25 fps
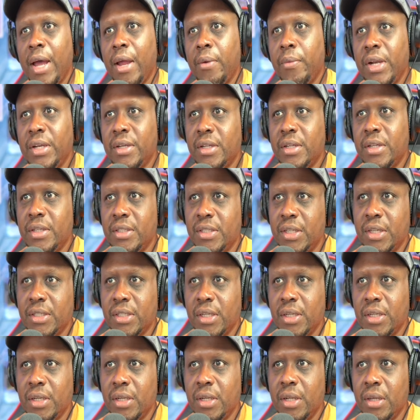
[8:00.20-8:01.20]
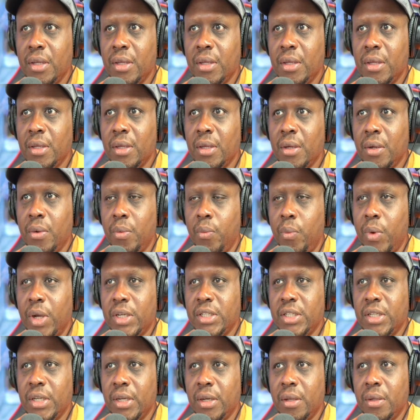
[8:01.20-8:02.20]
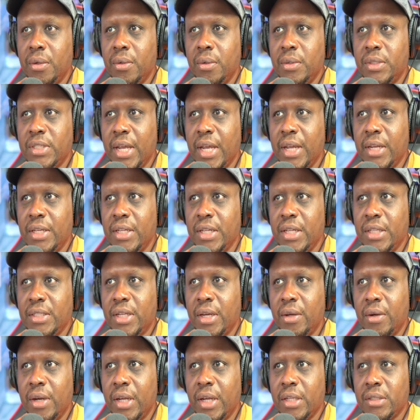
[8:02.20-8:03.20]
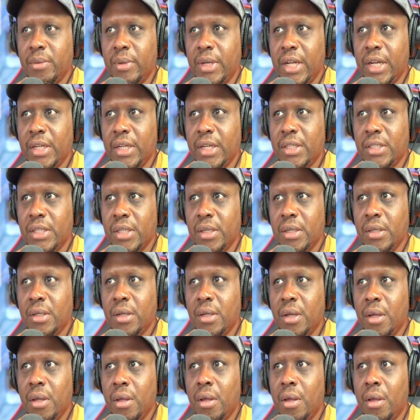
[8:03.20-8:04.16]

a written decision, which includes a detailed explanation,